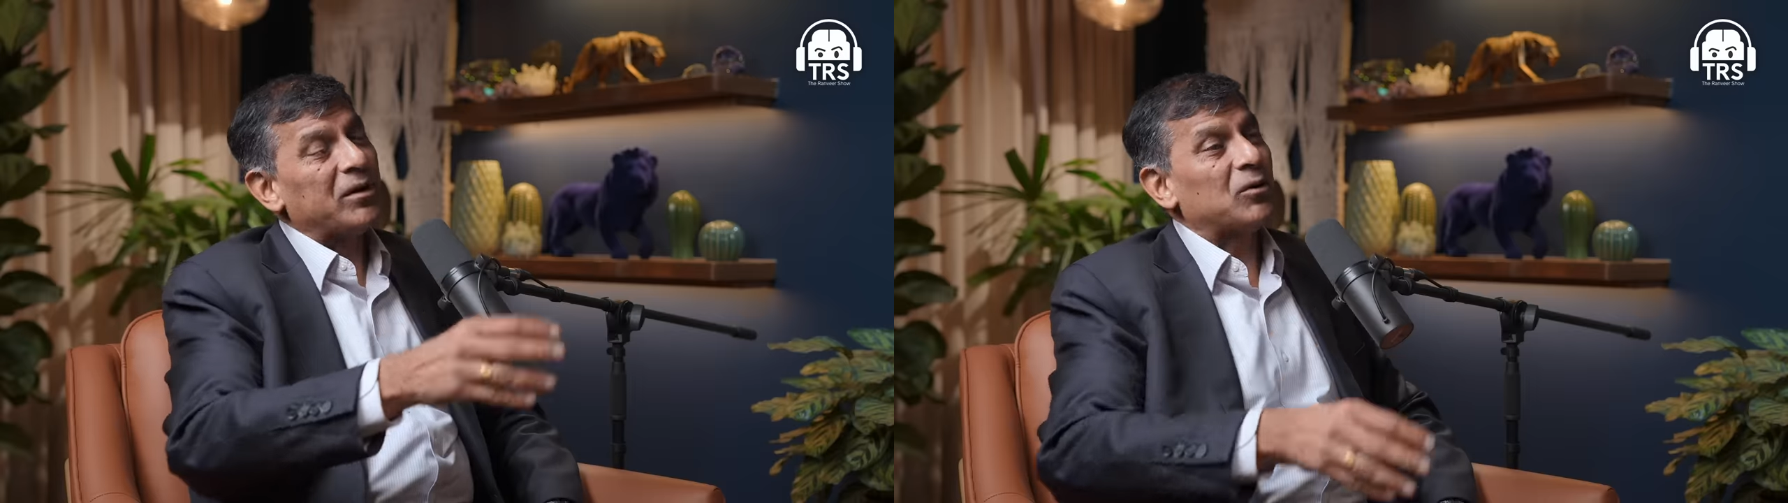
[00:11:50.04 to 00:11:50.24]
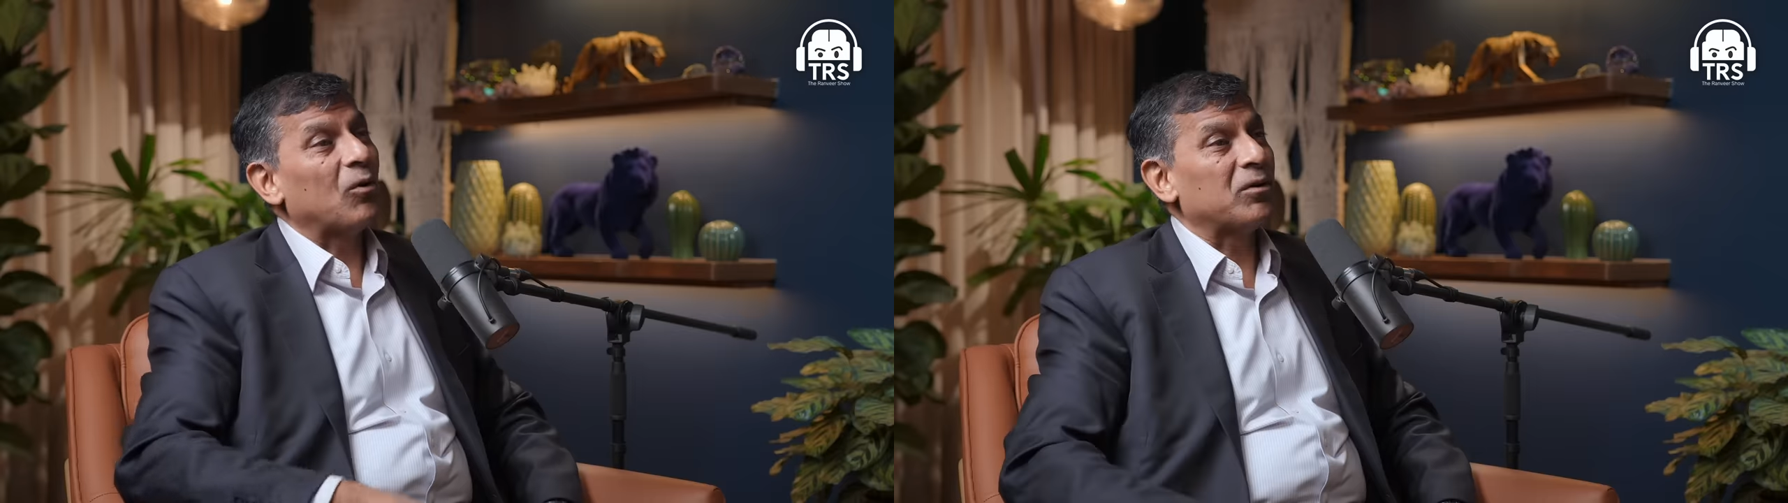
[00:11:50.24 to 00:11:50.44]

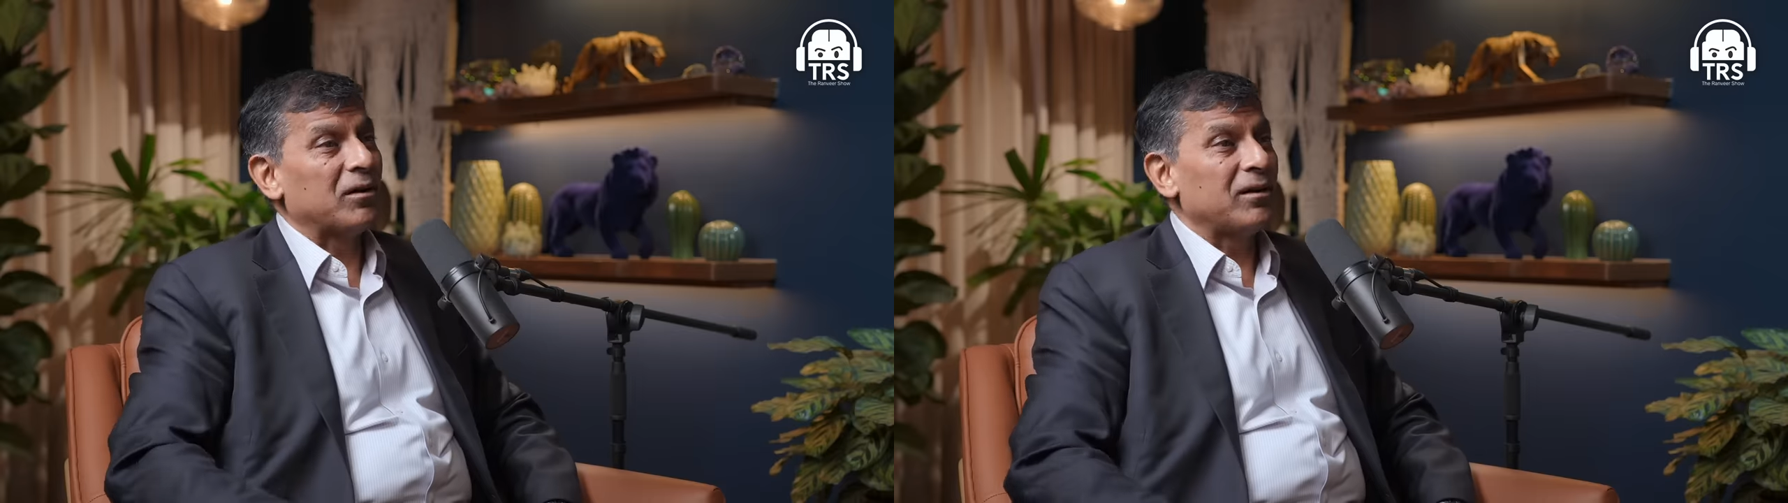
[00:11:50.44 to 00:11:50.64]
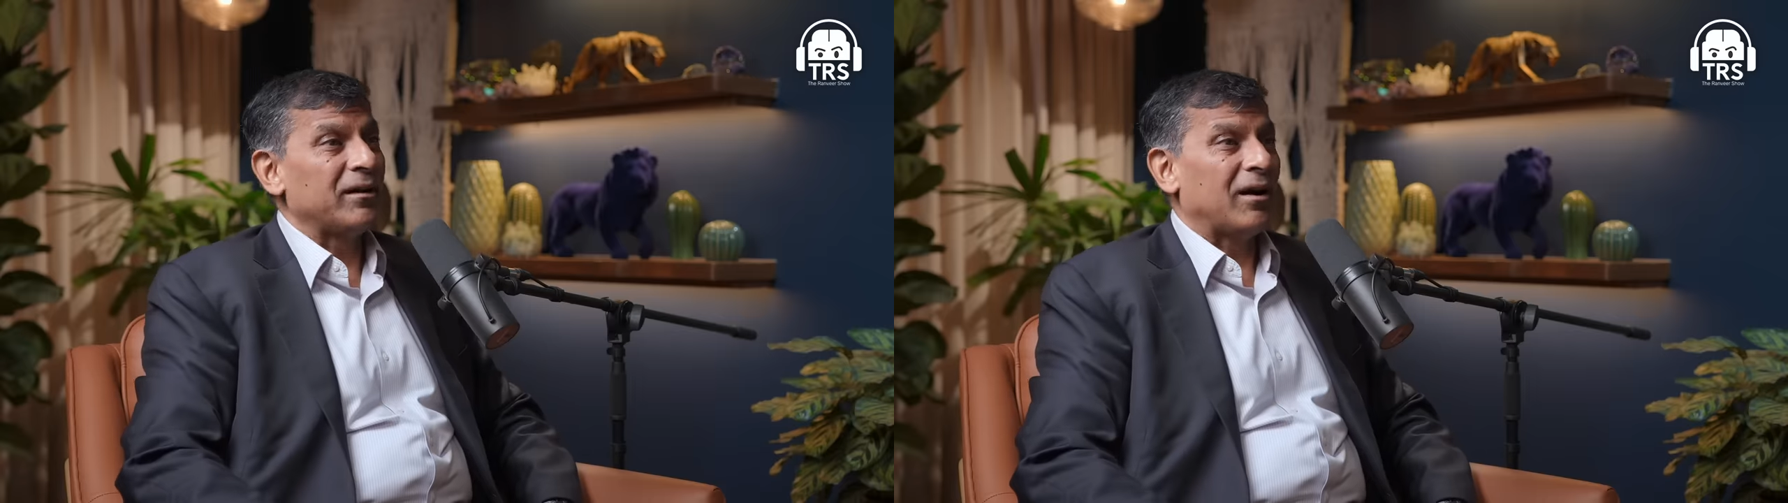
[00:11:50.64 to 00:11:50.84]
we talked
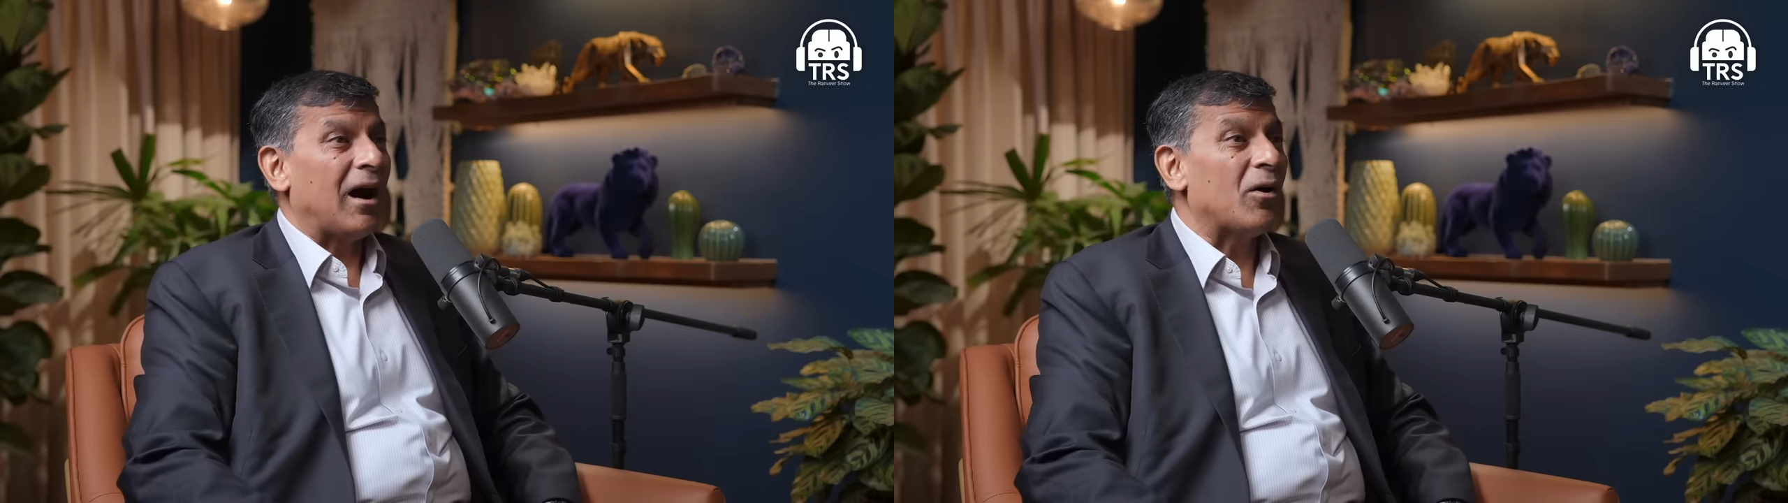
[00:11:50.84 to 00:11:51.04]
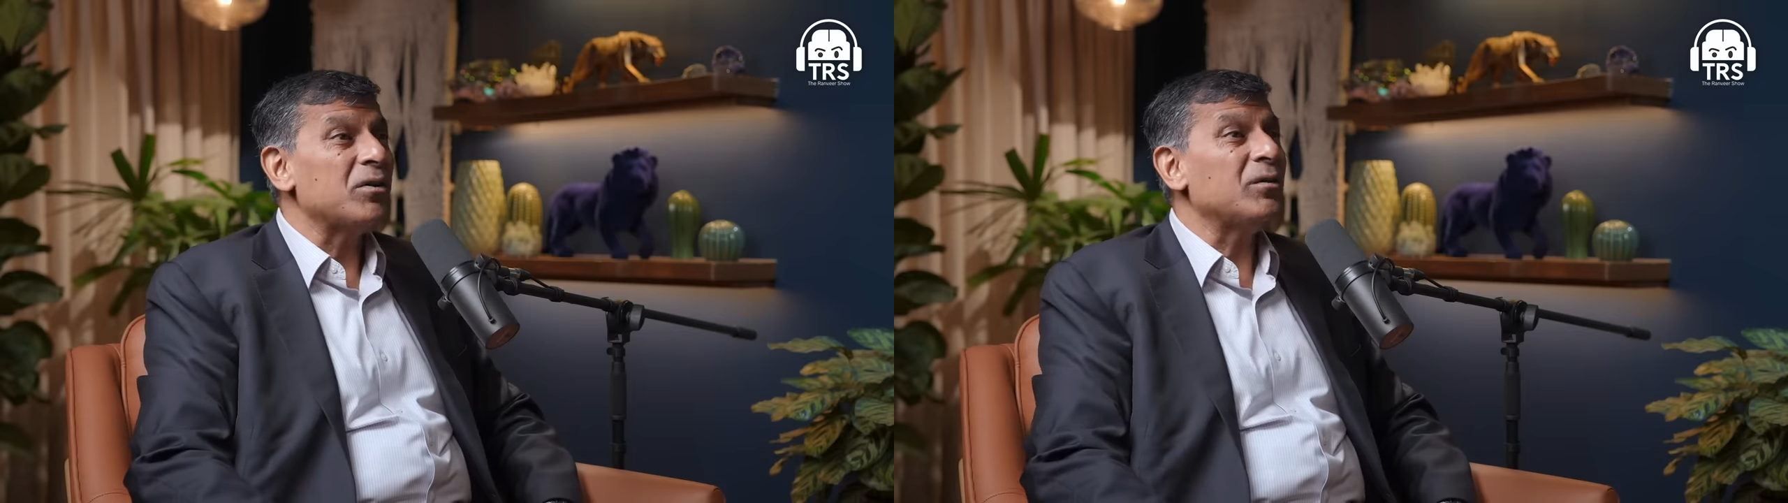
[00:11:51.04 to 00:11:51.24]
earlier,
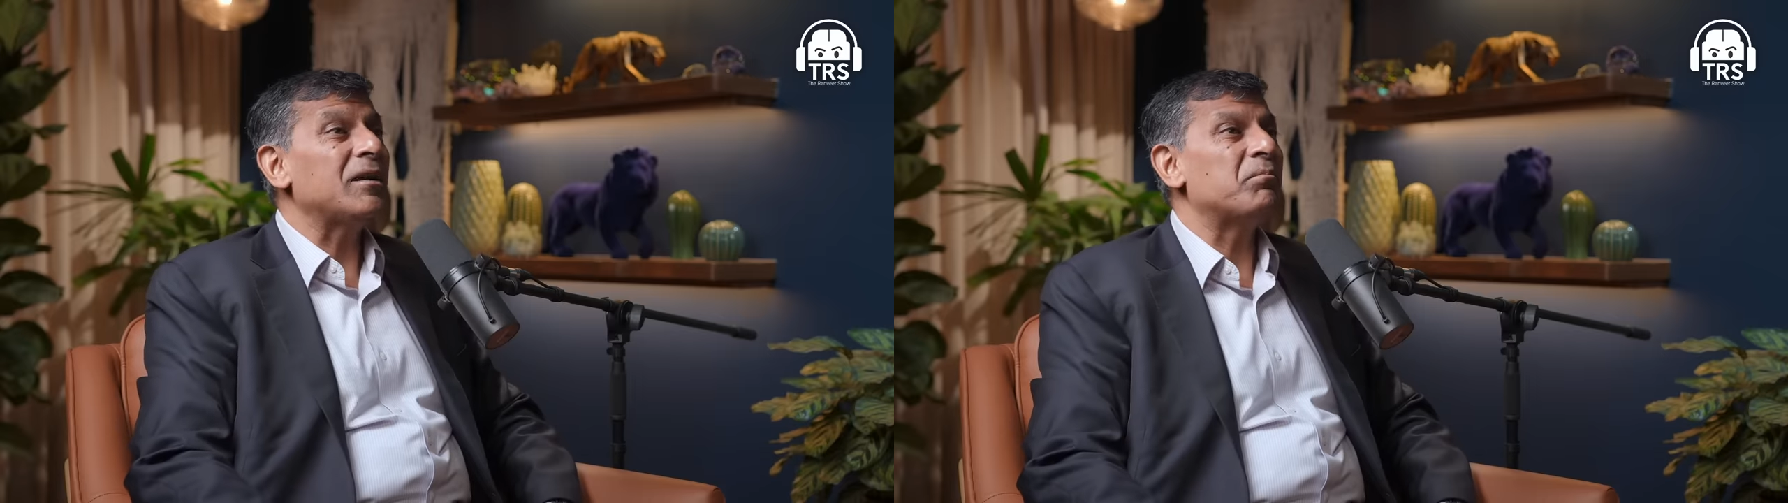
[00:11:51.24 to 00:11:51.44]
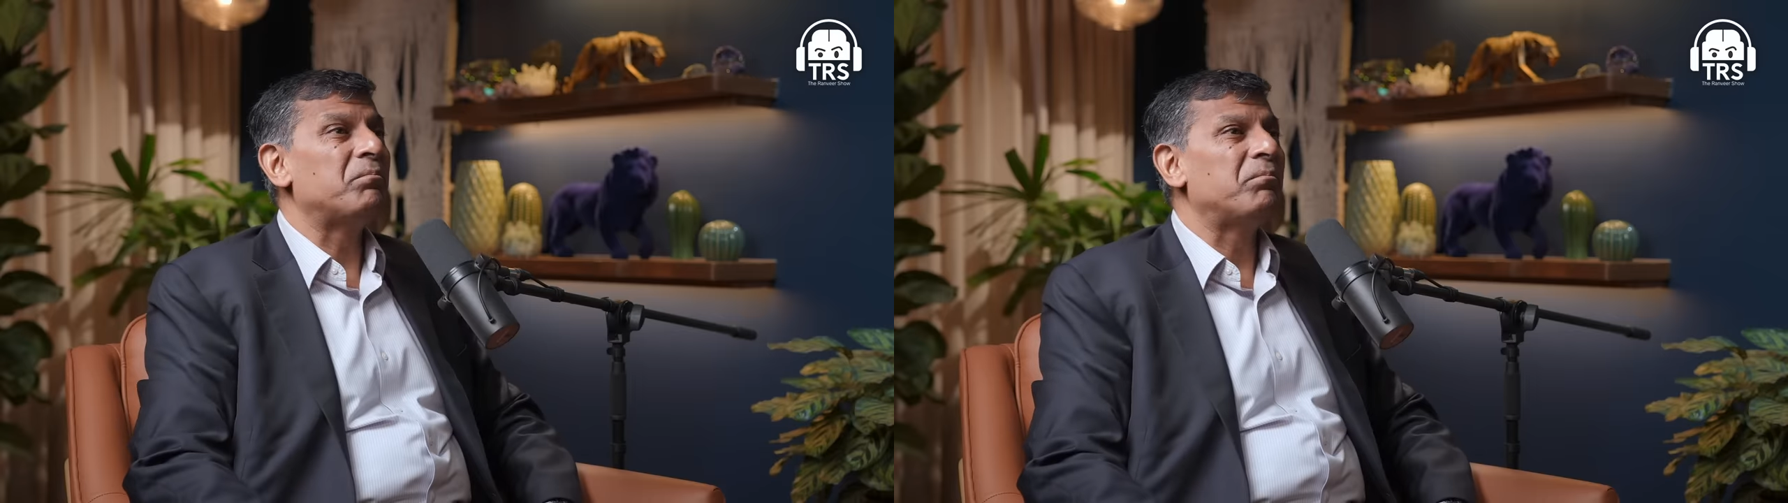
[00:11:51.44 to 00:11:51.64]
how do you
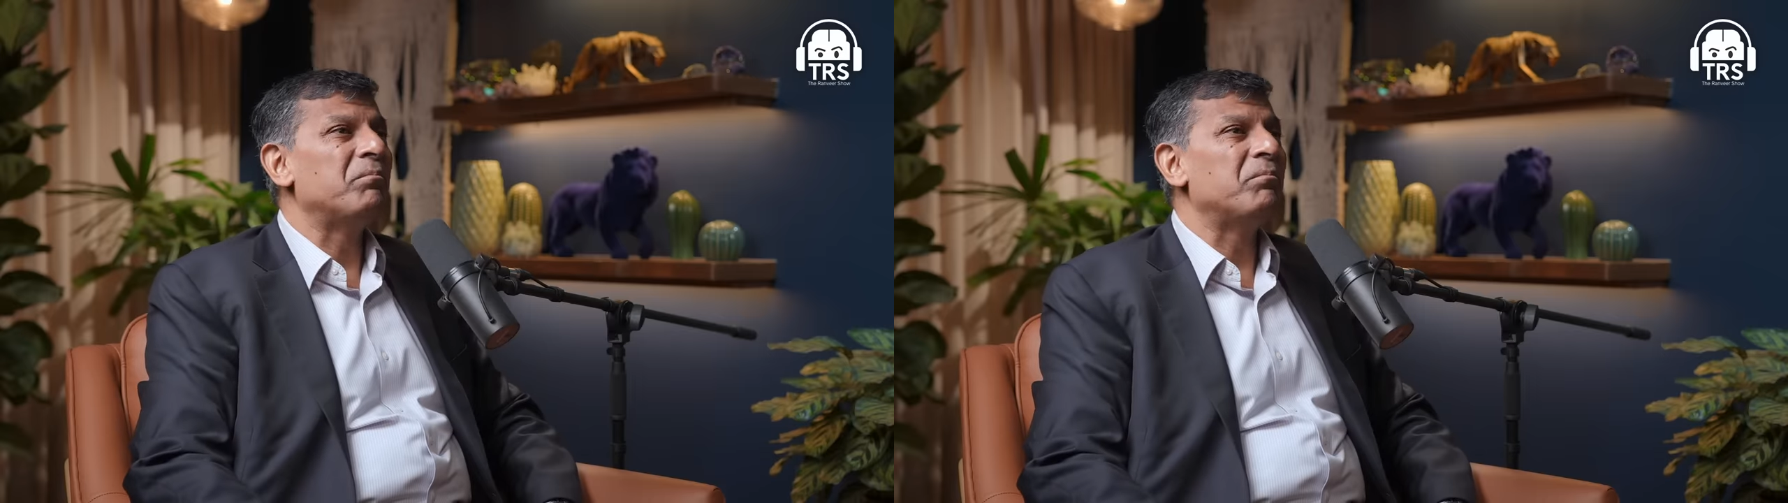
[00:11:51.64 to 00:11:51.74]
get